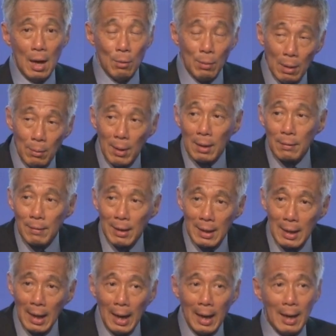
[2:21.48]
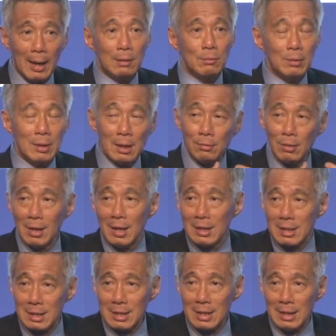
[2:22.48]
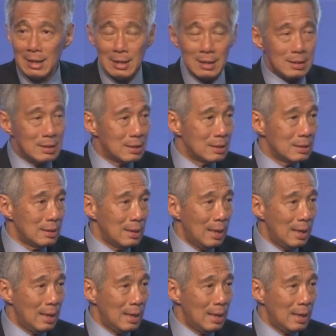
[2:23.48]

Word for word: We work very hard with the religious leaders,